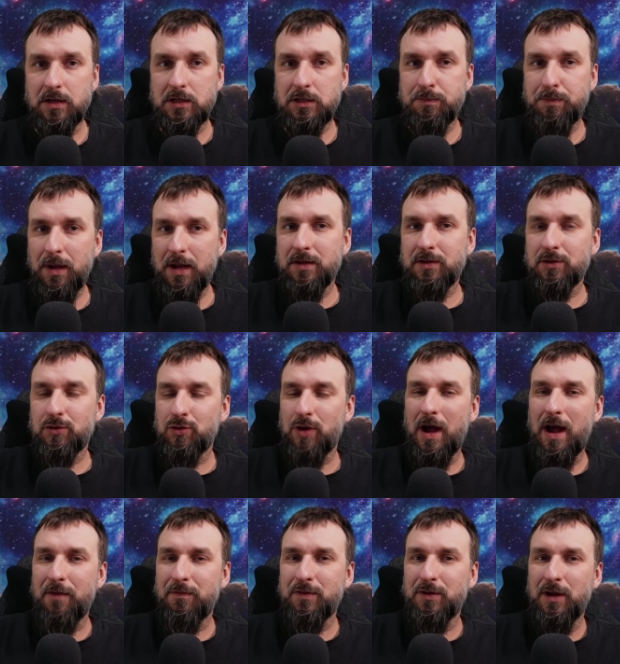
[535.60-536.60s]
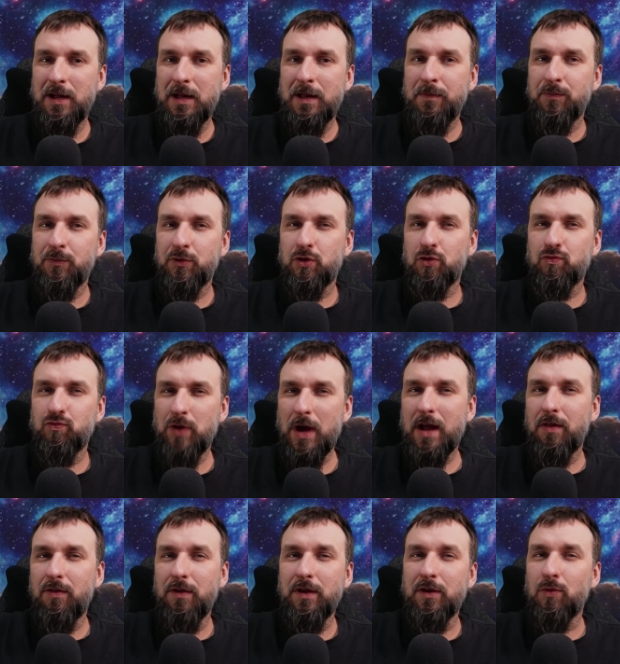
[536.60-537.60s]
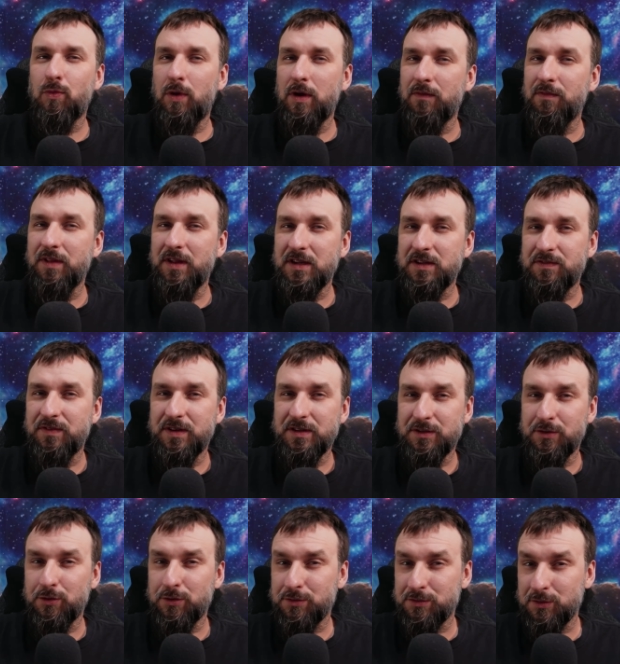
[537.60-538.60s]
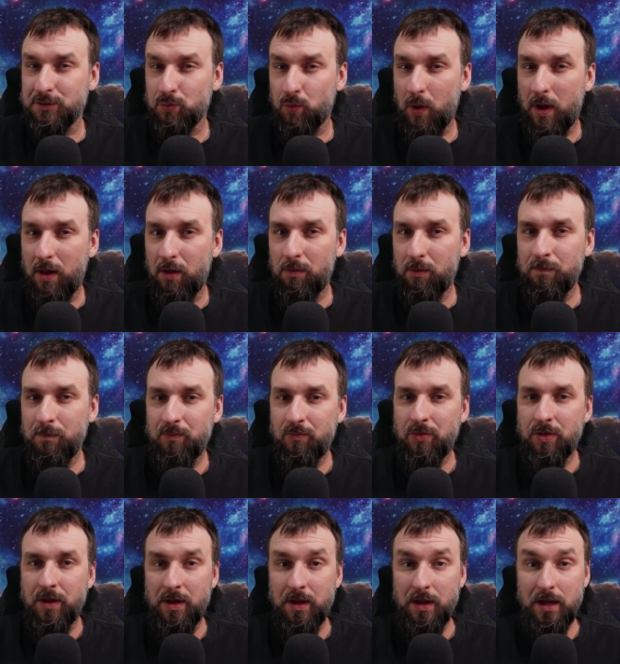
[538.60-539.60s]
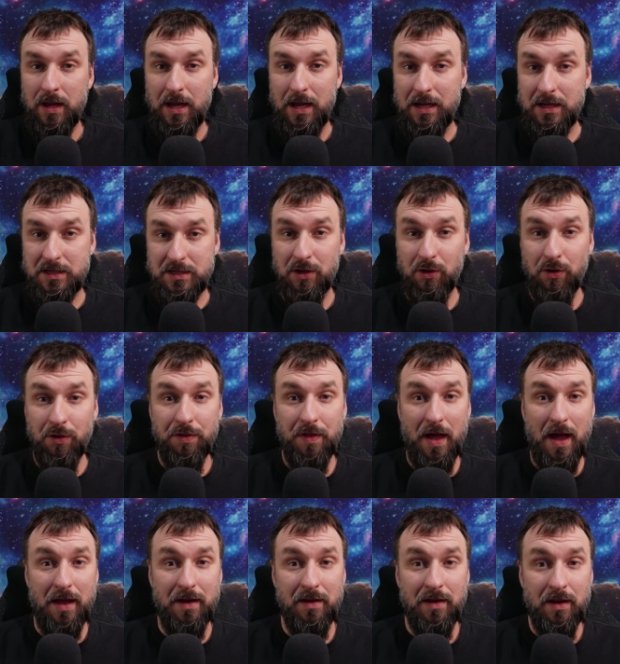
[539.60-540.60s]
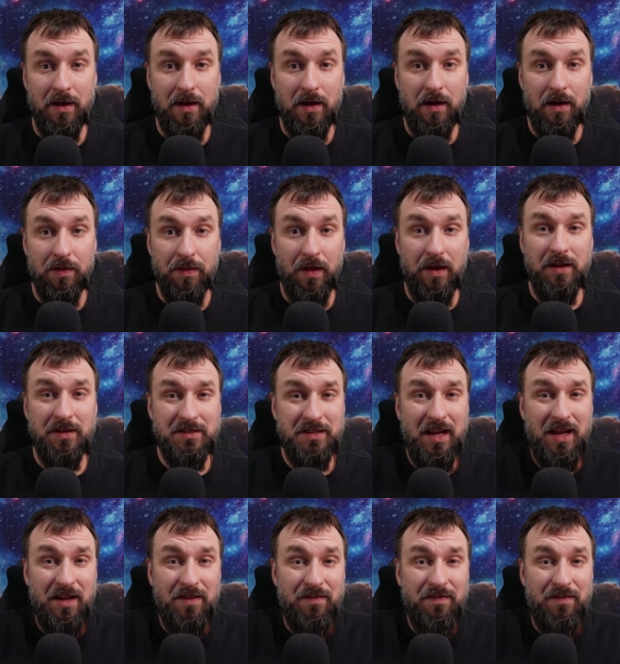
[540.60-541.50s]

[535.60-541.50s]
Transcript: spacecraft directly to one of these visitors as well. Until then, let us take